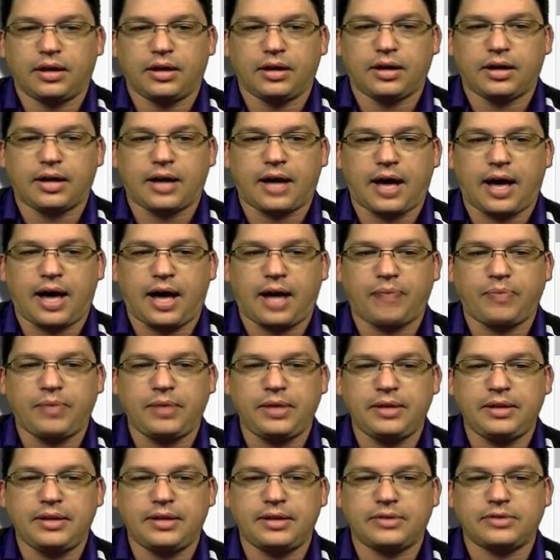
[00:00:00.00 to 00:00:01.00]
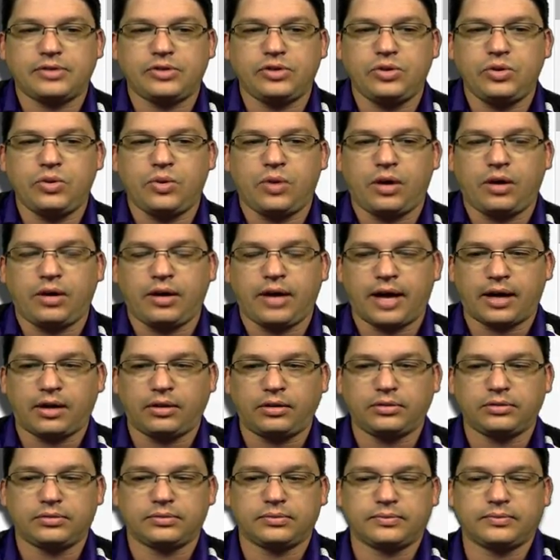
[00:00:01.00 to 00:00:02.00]
copy this
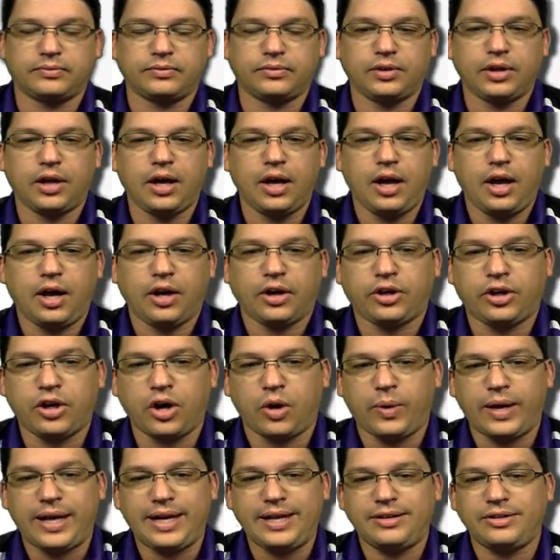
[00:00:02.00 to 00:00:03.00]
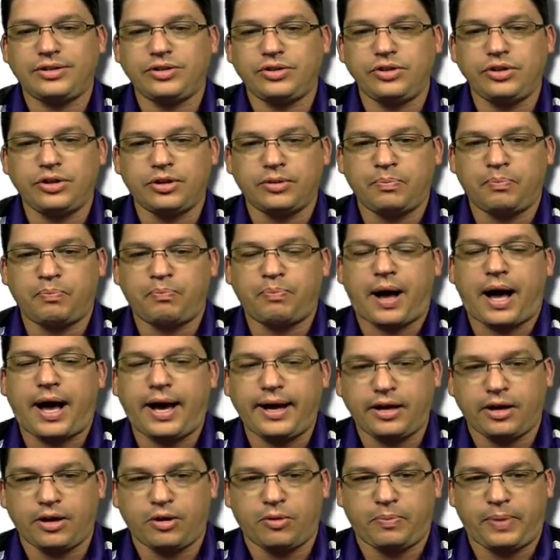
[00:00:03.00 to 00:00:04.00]
URL, go into your
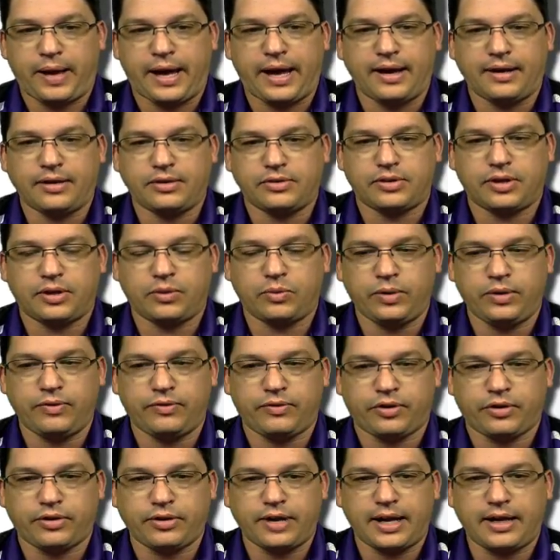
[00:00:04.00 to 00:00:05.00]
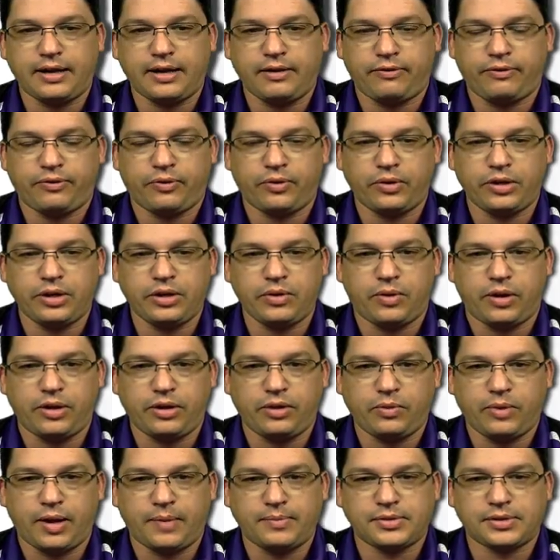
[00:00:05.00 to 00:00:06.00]
bio page that we've created for you on
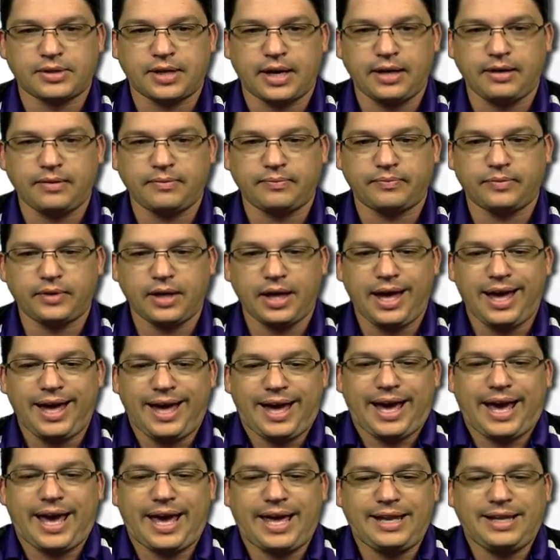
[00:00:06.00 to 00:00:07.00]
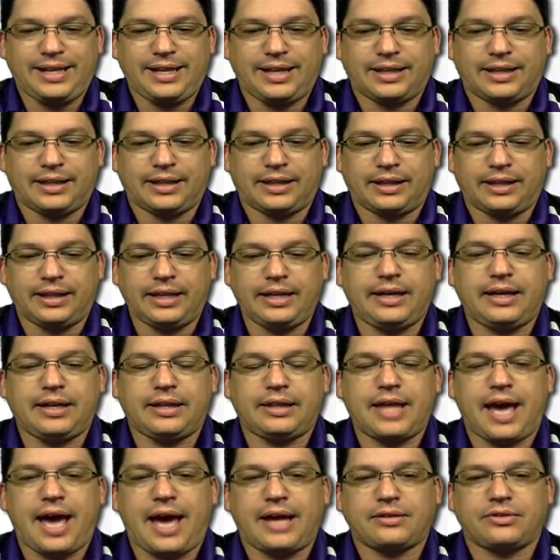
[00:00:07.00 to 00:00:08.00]
the website, and
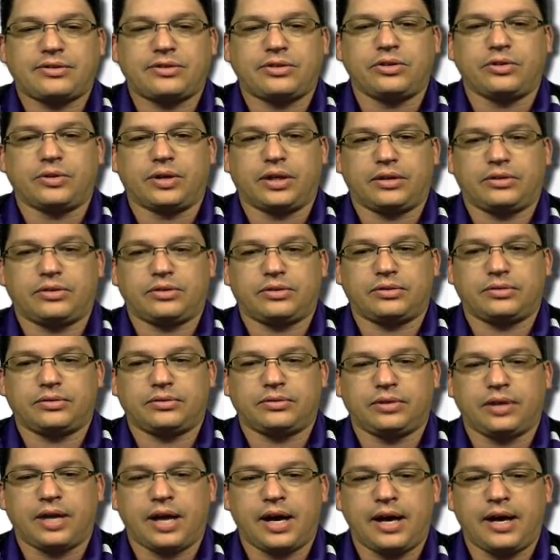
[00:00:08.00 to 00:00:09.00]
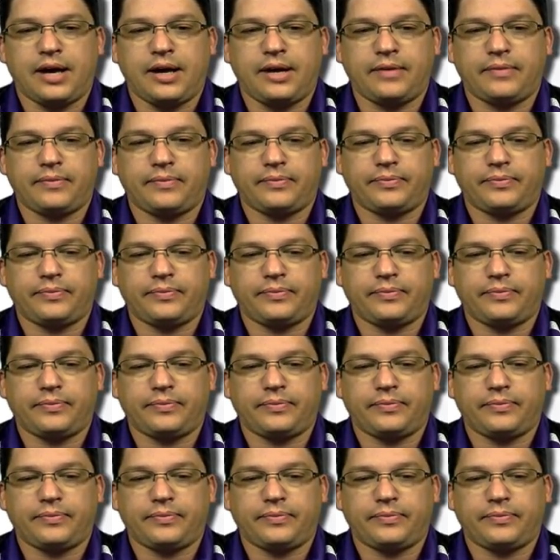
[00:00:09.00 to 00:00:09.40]
link that to it. Okay.